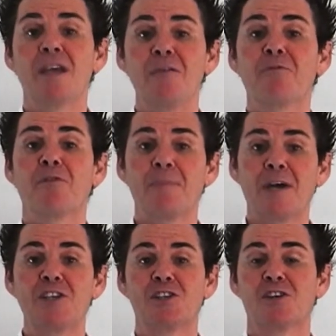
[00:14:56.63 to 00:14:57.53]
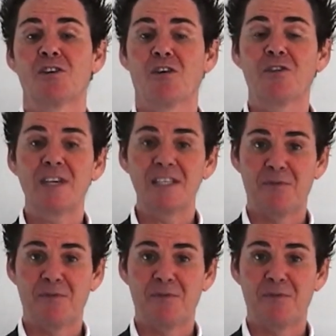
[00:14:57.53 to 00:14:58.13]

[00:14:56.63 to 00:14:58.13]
information on these